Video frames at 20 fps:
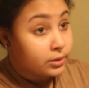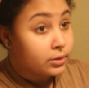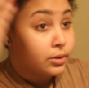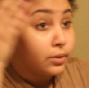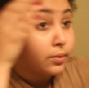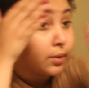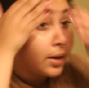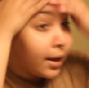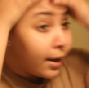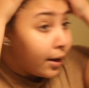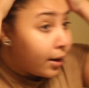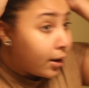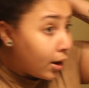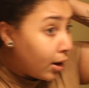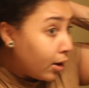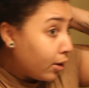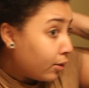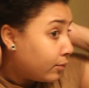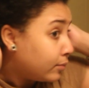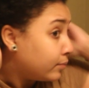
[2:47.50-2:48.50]
So yeah,
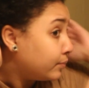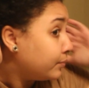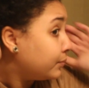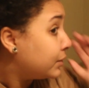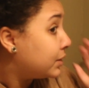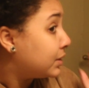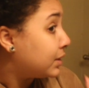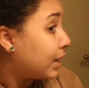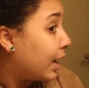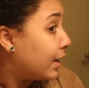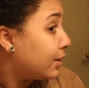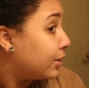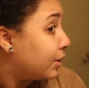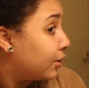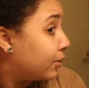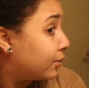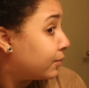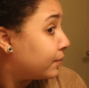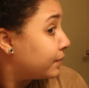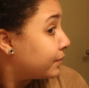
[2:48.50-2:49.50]
oh, side
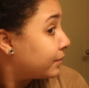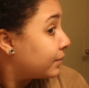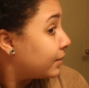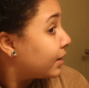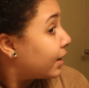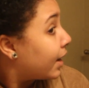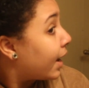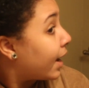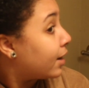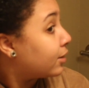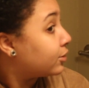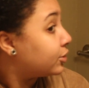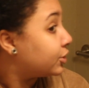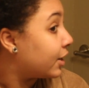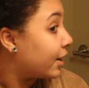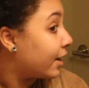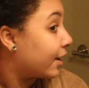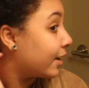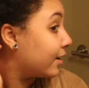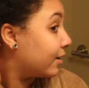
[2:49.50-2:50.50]
note, hair
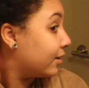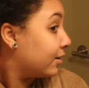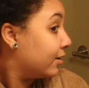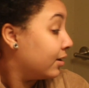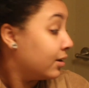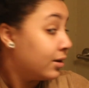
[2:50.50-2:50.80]
check.